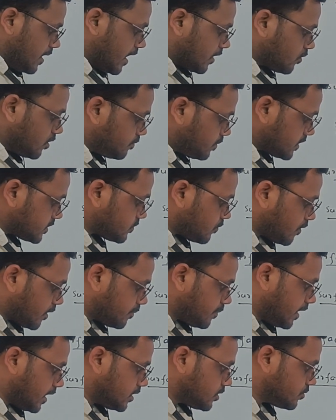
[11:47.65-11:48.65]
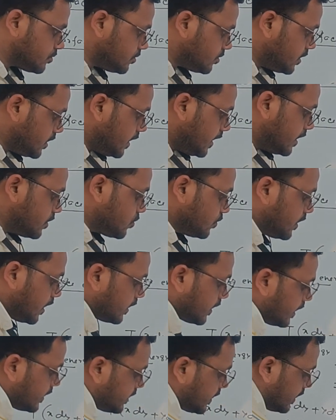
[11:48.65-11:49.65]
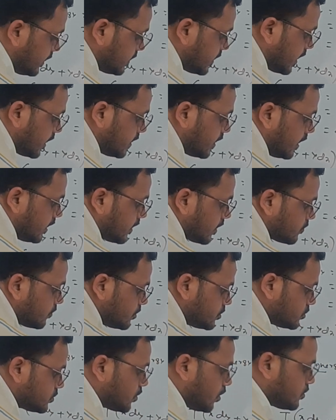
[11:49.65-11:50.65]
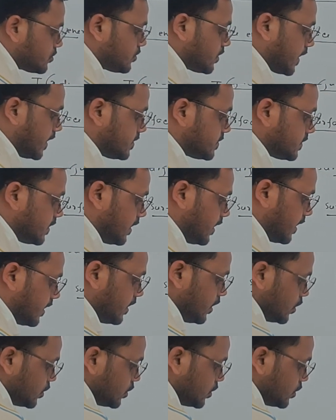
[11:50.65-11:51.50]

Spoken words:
by r1 plus 1 by r2 into delta, and delta which is also cancelled here.